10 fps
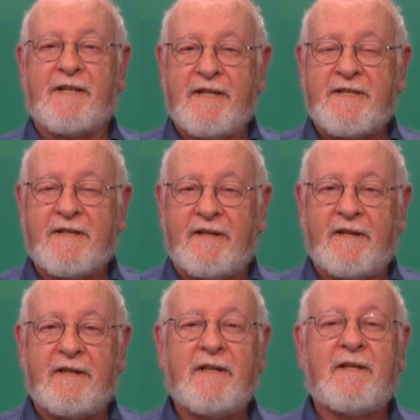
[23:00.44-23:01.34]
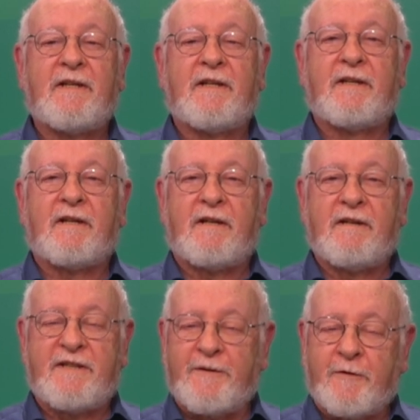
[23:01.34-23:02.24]
ethnicity,
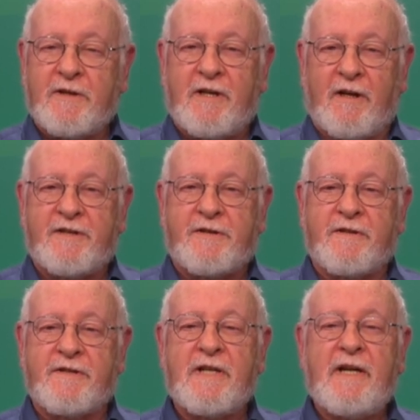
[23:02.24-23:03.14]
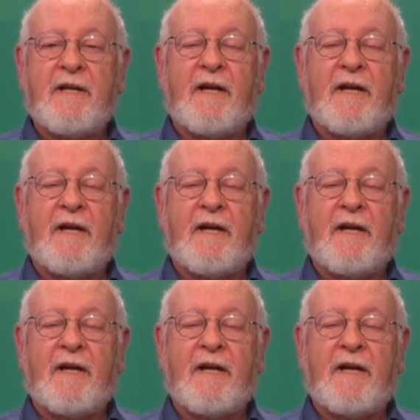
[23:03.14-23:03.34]
different cultures,